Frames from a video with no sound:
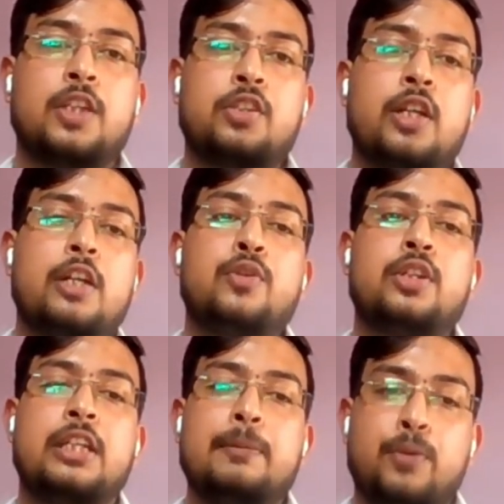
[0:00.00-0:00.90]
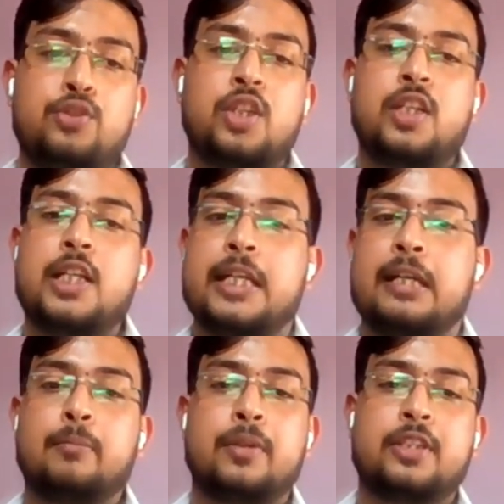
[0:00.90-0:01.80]
the generator would keep on generating
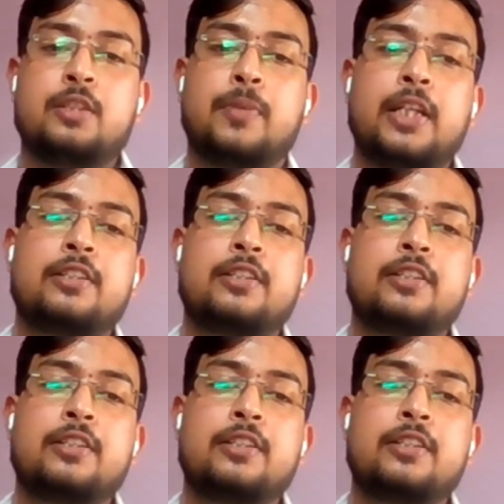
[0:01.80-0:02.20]
images, but